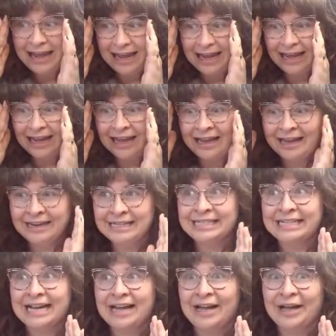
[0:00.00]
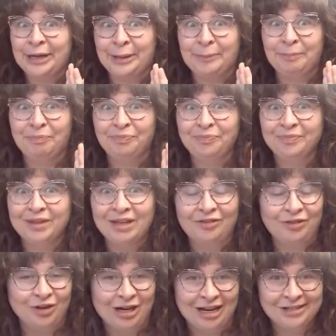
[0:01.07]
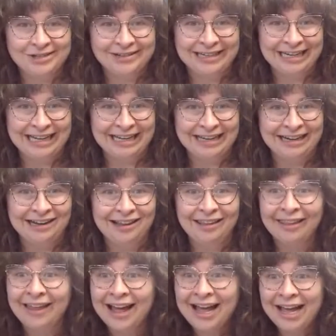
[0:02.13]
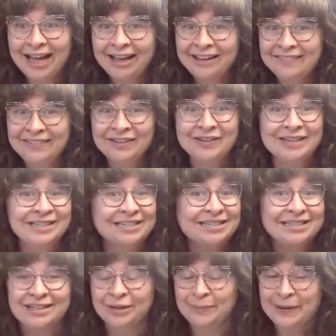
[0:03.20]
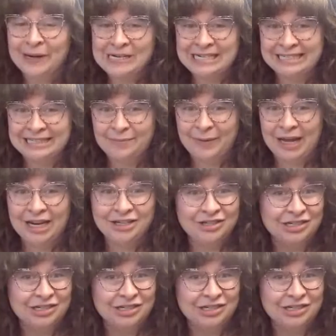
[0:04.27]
And if you're not tuning in live, you can still participate.